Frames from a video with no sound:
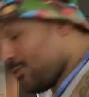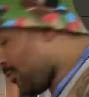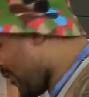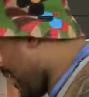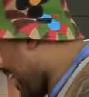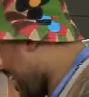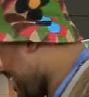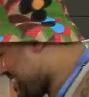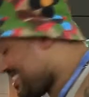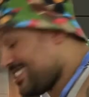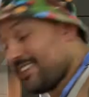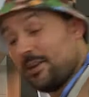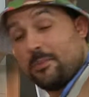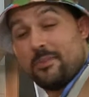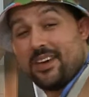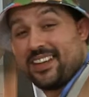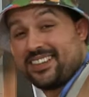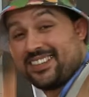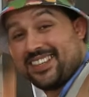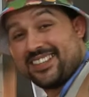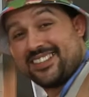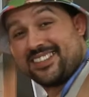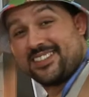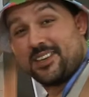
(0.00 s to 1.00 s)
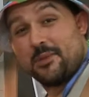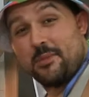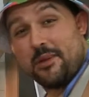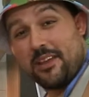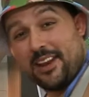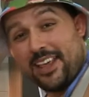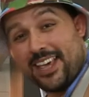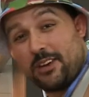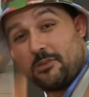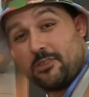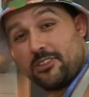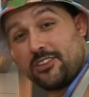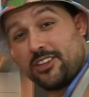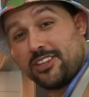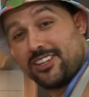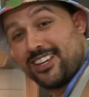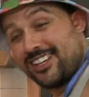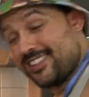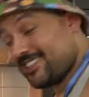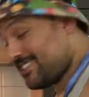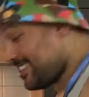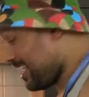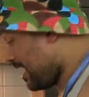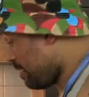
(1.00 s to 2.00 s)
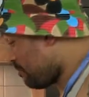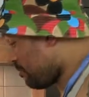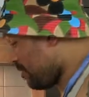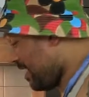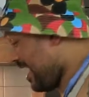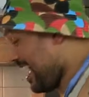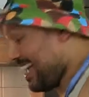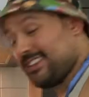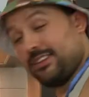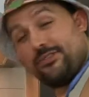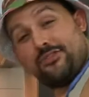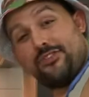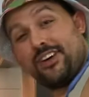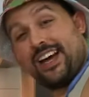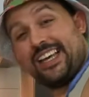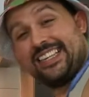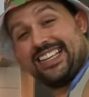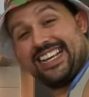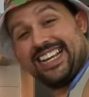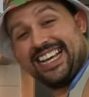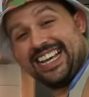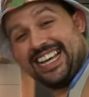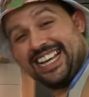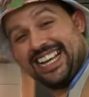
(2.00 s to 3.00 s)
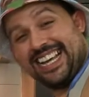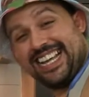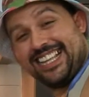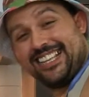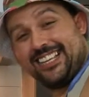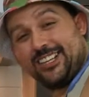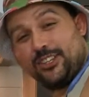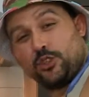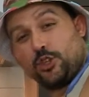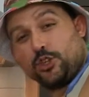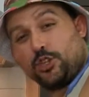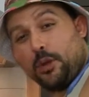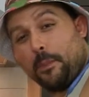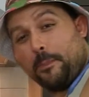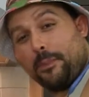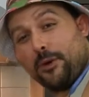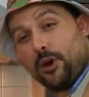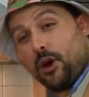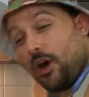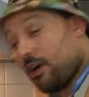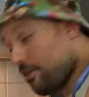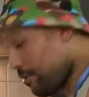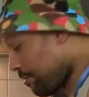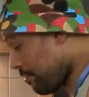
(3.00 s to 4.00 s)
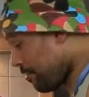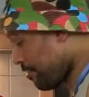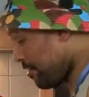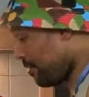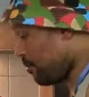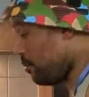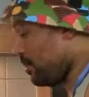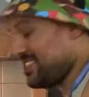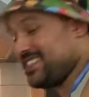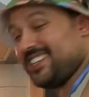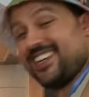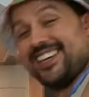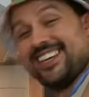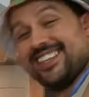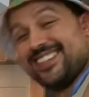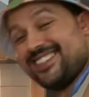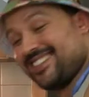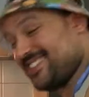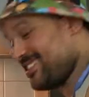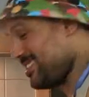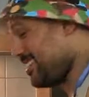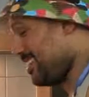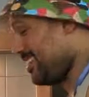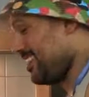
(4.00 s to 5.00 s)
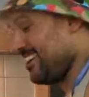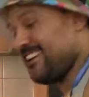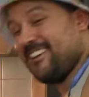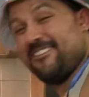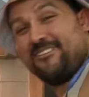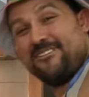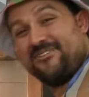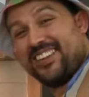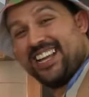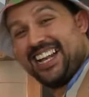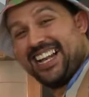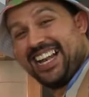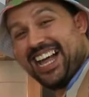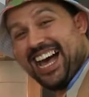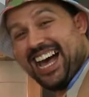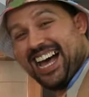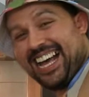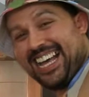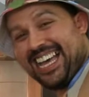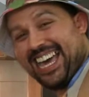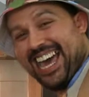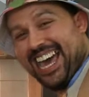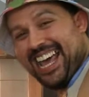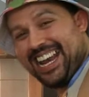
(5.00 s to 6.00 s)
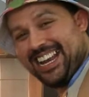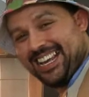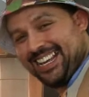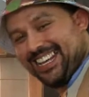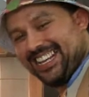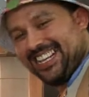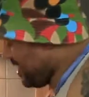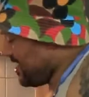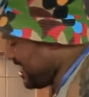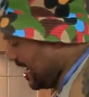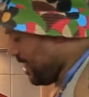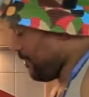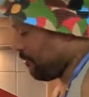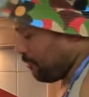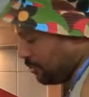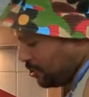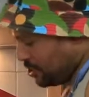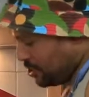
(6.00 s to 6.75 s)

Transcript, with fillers: whilst the meat is simmering, the, it's time to add the final ingredient to the broth, which is the lager. You have